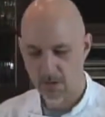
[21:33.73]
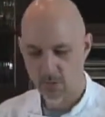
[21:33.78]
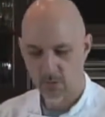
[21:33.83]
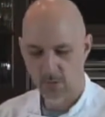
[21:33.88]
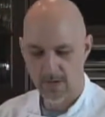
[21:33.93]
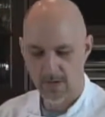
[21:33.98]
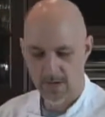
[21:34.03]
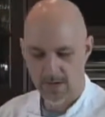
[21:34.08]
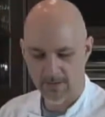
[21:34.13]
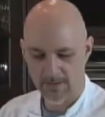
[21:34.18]

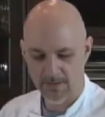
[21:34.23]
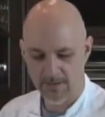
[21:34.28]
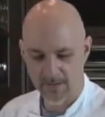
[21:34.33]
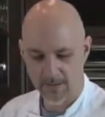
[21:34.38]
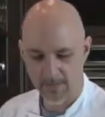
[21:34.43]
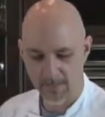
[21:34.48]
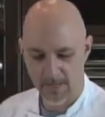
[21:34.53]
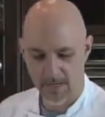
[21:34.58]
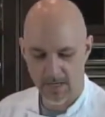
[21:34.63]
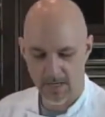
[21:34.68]
We have
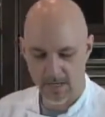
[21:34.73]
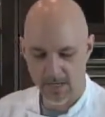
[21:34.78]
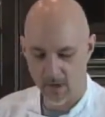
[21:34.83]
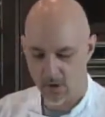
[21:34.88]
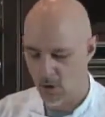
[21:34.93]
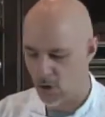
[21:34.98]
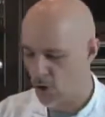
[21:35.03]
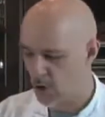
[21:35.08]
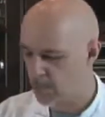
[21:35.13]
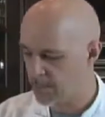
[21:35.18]
some
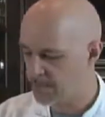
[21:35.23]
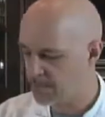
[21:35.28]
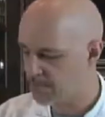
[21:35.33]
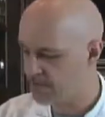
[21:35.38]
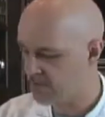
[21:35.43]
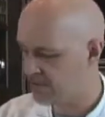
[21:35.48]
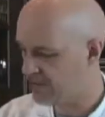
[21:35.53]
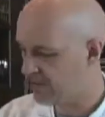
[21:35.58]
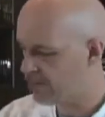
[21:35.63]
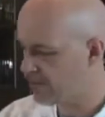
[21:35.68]
almond
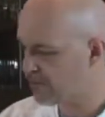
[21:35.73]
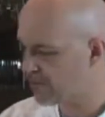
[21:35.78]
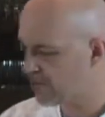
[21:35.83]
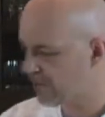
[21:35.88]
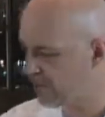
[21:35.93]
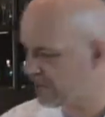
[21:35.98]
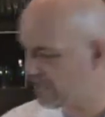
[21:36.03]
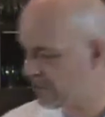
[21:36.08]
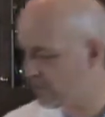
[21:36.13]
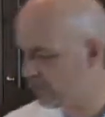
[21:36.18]
slivers
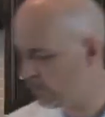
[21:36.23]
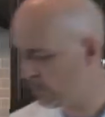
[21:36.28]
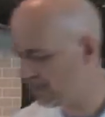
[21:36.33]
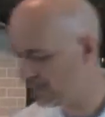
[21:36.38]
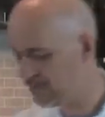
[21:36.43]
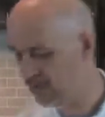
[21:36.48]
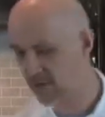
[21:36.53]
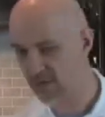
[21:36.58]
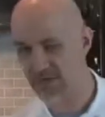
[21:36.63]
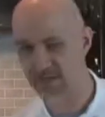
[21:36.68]
right here. We'll
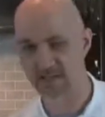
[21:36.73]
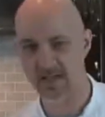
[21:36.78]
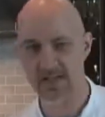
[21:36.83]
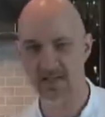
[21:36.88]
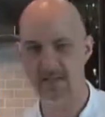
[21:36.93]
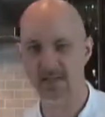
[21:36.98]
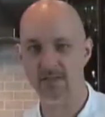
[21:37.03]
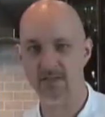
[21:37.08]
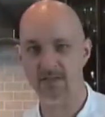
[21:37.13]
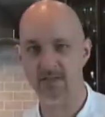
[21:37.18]
toss
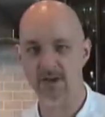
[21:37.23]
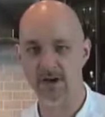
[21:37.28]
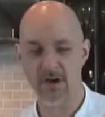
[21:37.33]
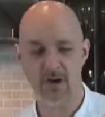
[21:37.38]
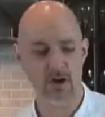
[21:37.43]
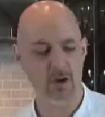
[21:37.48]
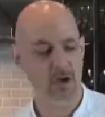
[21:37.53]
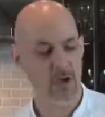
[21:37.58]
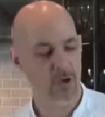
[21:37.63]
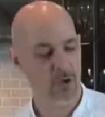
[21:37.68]
that into
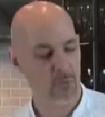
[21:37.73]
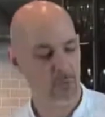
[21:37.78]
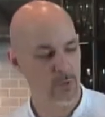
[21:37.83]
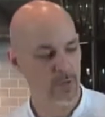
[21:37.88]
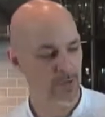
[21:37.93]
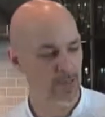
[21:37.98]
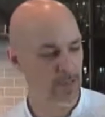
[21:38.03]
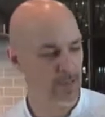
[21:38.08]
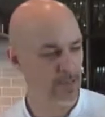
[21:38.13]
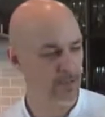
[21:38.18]
there.
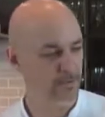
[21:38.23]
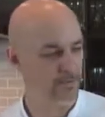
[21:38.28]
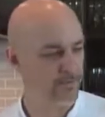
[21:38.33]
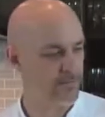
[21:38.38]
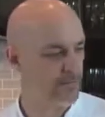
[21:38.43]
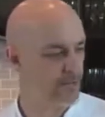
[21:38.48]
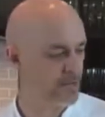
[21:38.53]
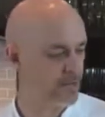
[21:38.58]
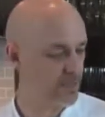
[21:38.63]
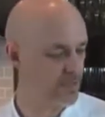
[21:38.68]
We
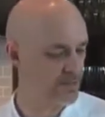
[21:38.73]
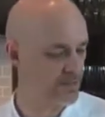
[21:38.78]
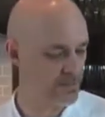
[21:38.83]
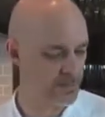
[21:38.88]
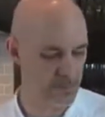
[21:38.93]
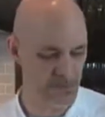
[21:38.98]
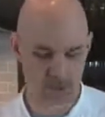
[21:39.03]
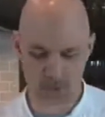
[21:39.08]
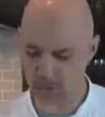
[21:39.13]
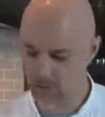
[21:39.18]
have
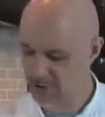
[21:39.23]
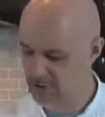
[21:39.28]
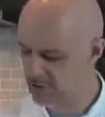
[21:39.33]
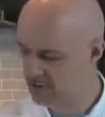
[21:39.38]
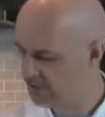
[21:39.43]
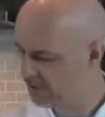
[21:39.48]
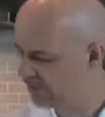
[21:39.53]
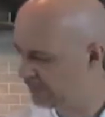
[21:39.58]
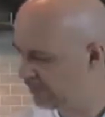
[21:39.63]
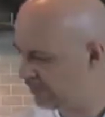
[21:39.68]
some goat
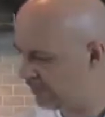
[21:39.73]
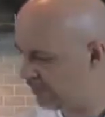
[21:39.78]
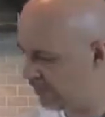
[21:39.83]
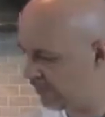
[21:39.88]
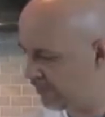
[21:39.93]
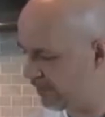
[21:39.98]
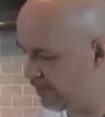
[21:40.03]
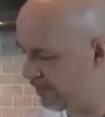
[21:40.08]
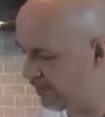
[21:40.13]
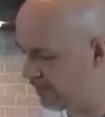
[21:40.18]
cheese
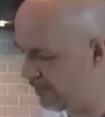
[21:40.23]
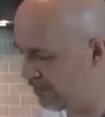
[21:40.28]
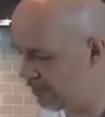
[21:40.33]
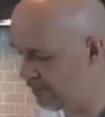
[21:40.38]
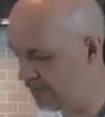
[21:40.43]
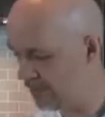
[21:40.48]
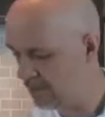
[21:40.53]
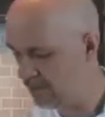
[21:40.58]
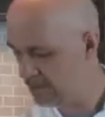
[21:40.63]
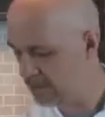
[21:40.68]
floating around here,
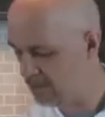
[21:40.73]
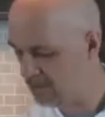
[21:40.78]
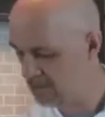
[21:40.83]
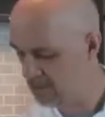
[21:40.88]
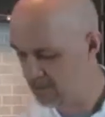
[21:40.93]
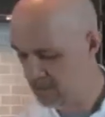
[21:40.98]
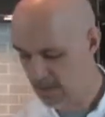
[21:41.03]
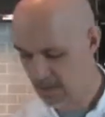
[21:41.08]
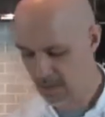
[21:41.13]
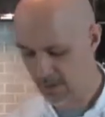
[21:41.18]
right here.
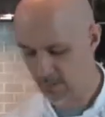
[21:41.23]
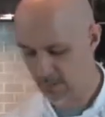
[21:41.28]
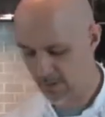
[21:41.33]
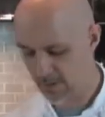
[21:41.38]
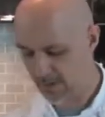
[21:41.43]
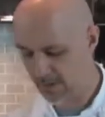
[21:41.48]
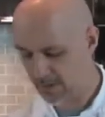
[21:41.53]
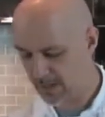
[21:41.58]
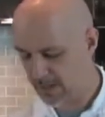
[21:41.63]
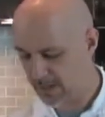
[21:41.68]
We're
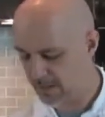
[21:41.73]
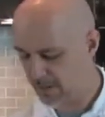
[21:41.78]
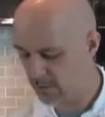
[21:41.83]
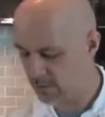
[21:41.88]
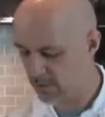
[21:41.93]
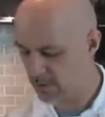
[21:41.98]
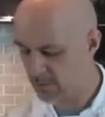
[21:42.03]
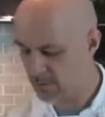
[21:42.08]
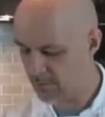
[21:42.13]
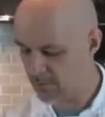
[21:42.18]
going to kind of
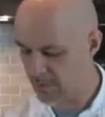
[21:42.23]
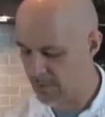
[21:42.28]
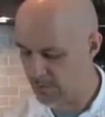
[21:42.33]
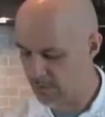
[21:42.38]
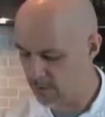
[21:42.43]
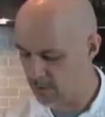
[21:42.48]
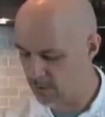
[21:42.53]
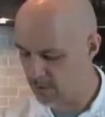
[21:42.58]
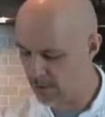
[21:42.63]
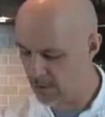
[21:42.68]
crumble that
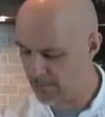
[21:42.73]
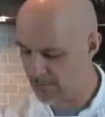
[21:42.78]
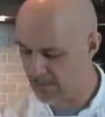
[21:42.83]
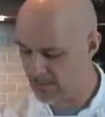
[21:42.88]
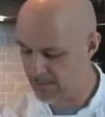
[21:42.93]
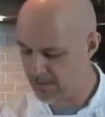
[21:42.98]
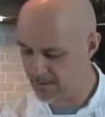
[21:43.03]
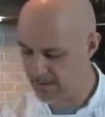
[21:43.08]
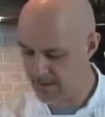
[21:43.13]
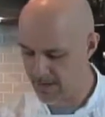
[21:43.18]
all up
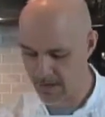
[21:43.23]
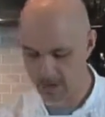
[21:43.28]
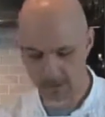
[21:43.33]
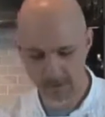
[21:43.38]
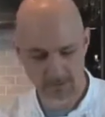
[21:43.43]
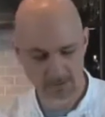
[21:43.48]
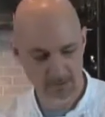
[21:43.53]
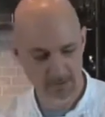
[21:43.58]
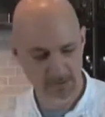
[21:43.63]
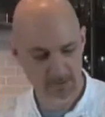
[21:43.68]
into
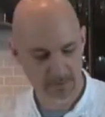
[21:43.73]
there.